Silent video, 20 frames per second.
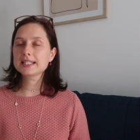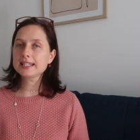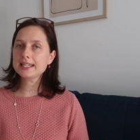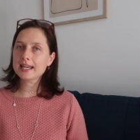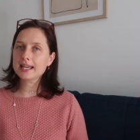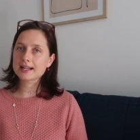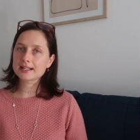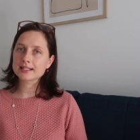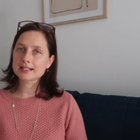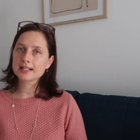
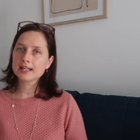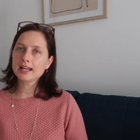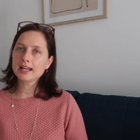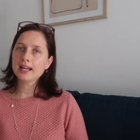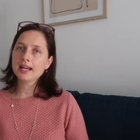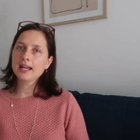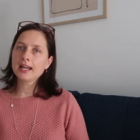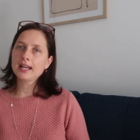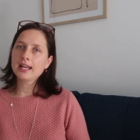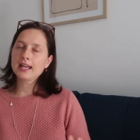again,
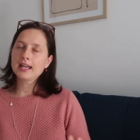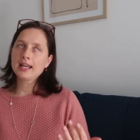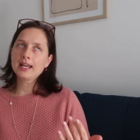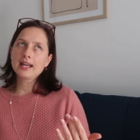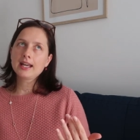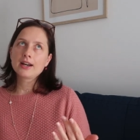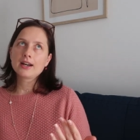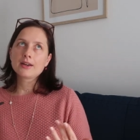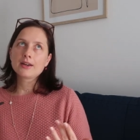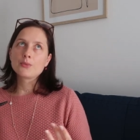
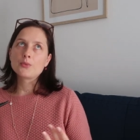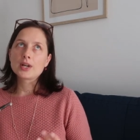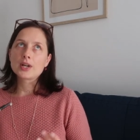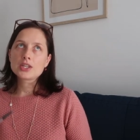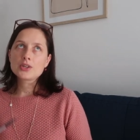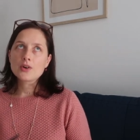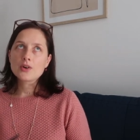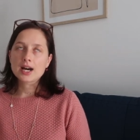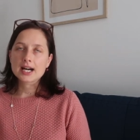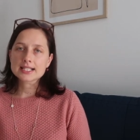when
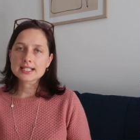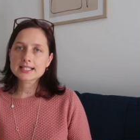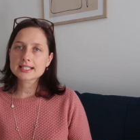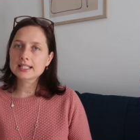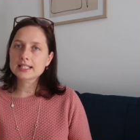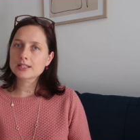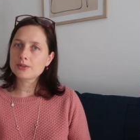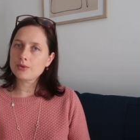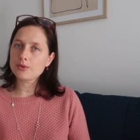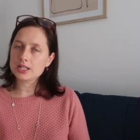you ask
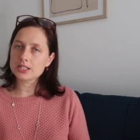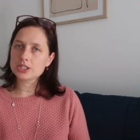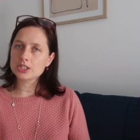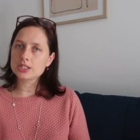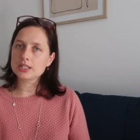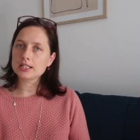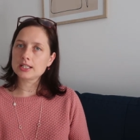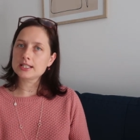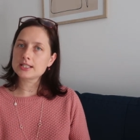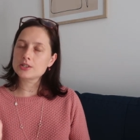the
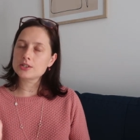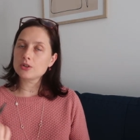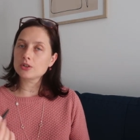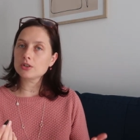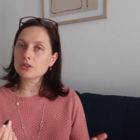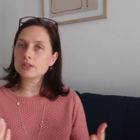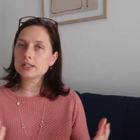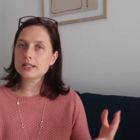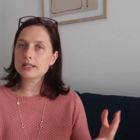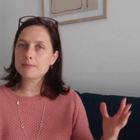question, it's not
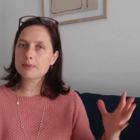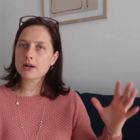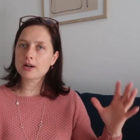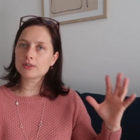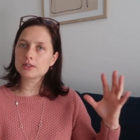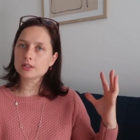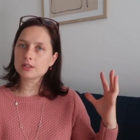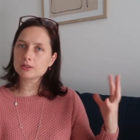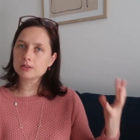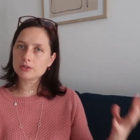only
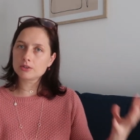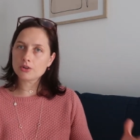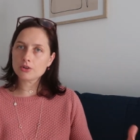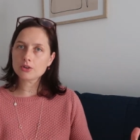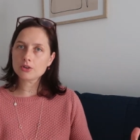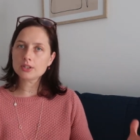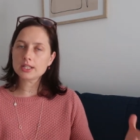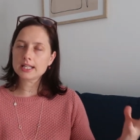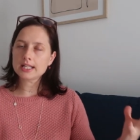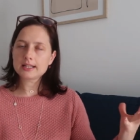about the
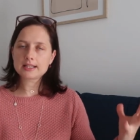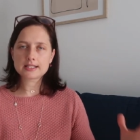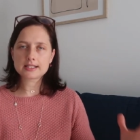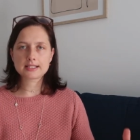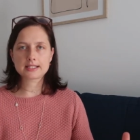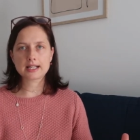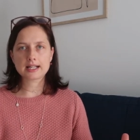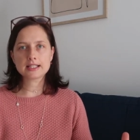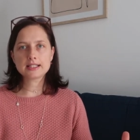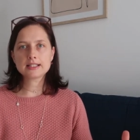load and the
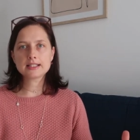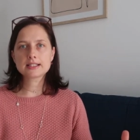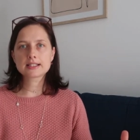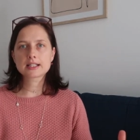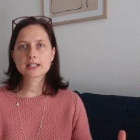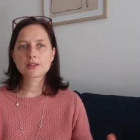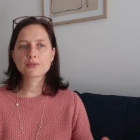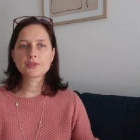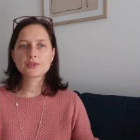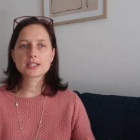study
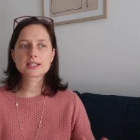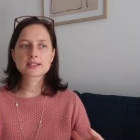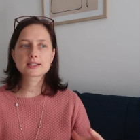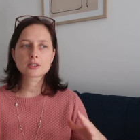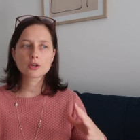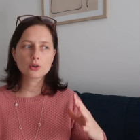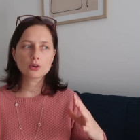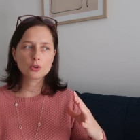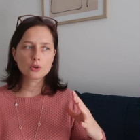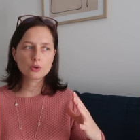itself, it's
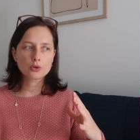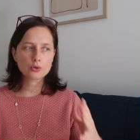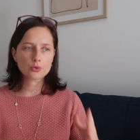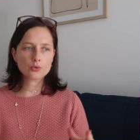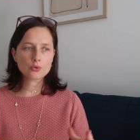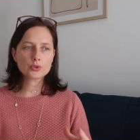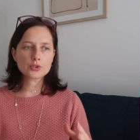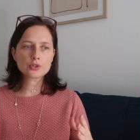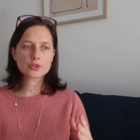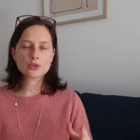
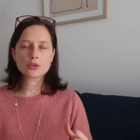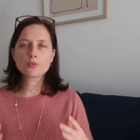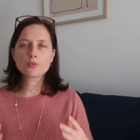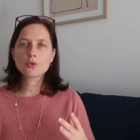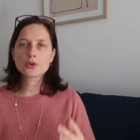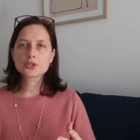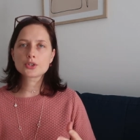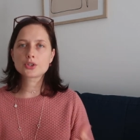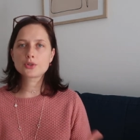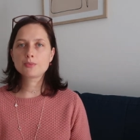who do you
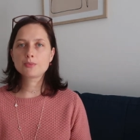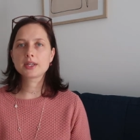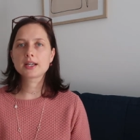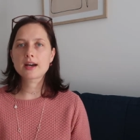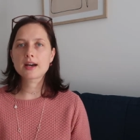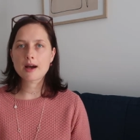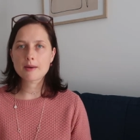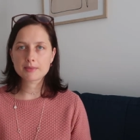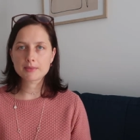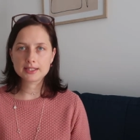want to
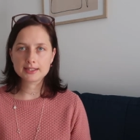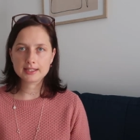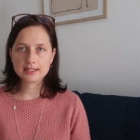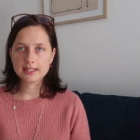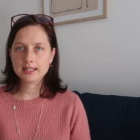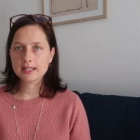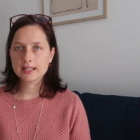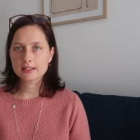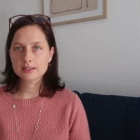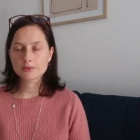become in
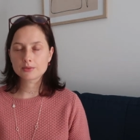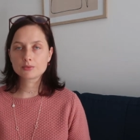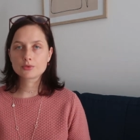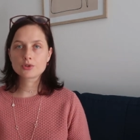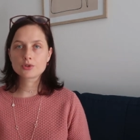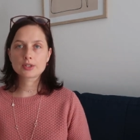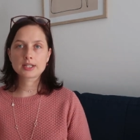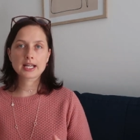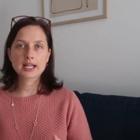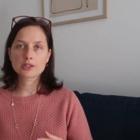the end.
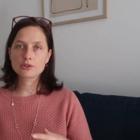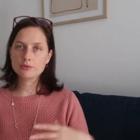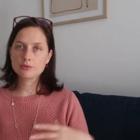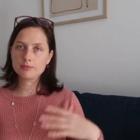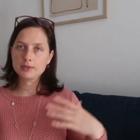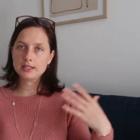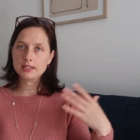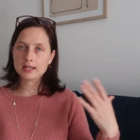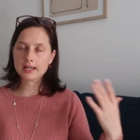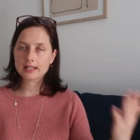Would you like to
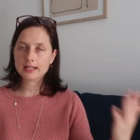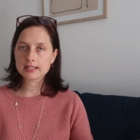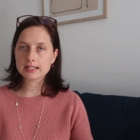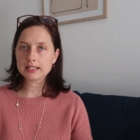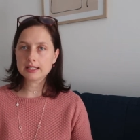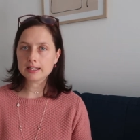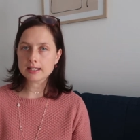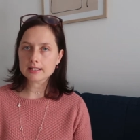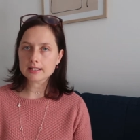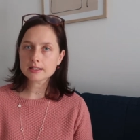be an
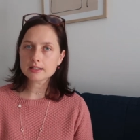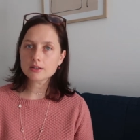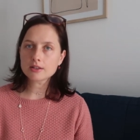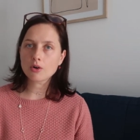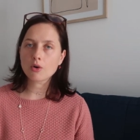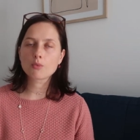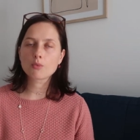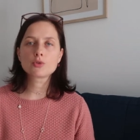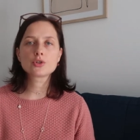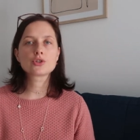E N
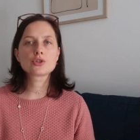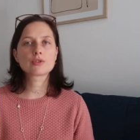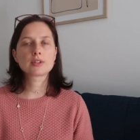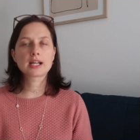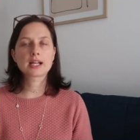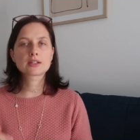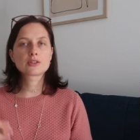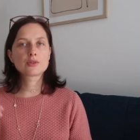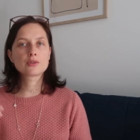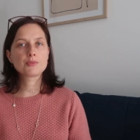or would you
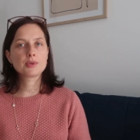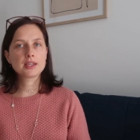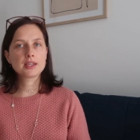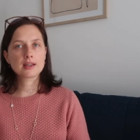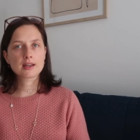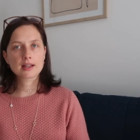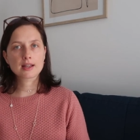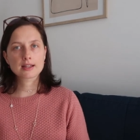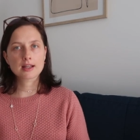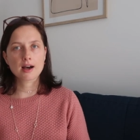like to
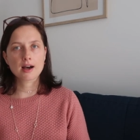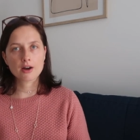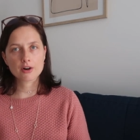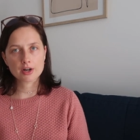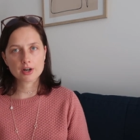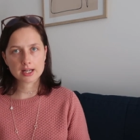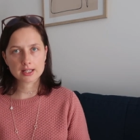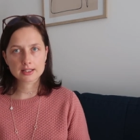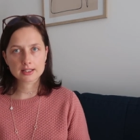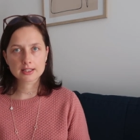be an
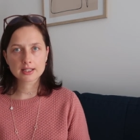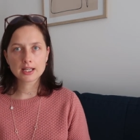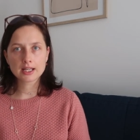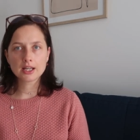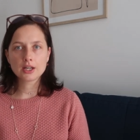R N?